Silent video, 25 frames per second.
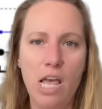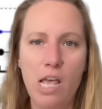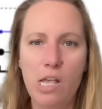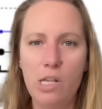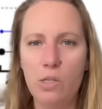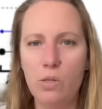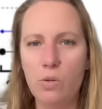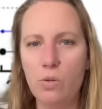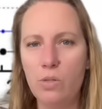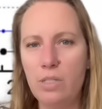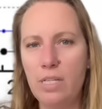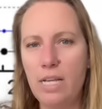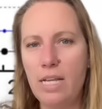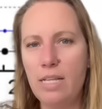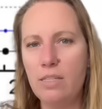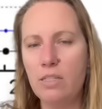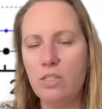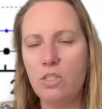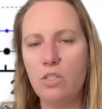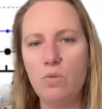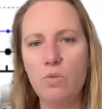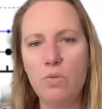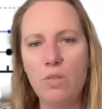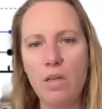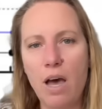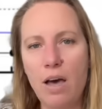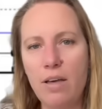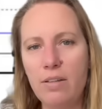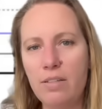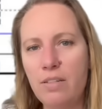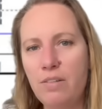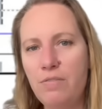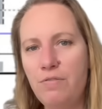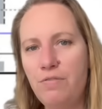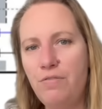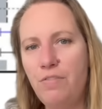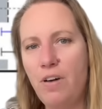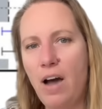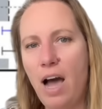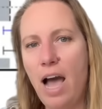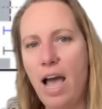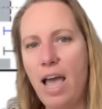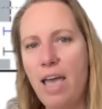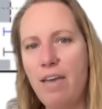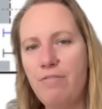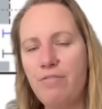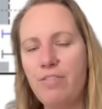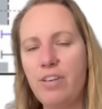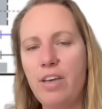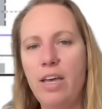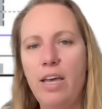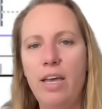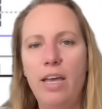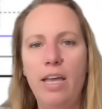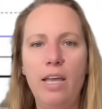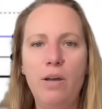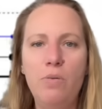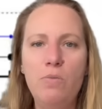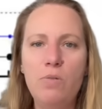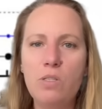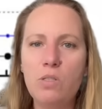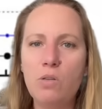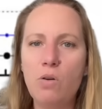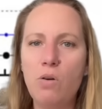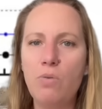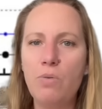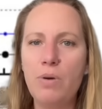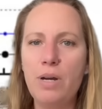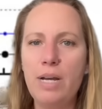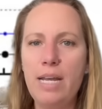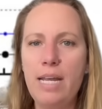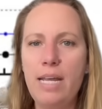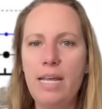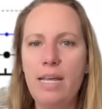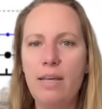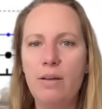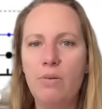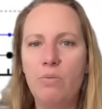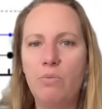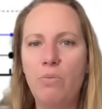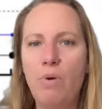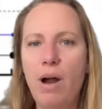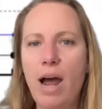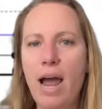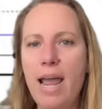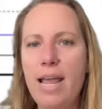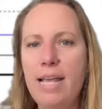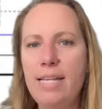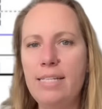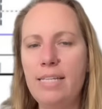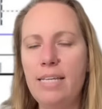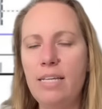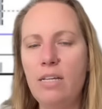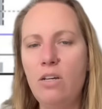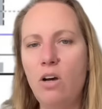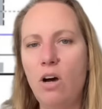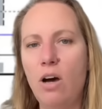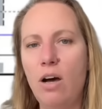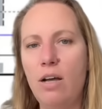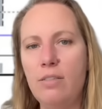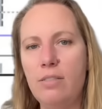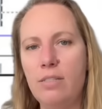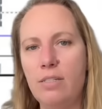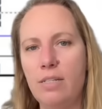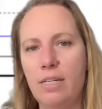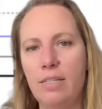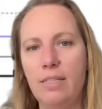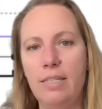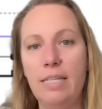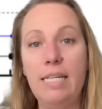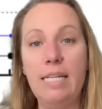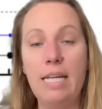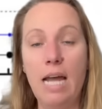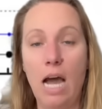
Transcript: So since 2005, it was already rising constantly.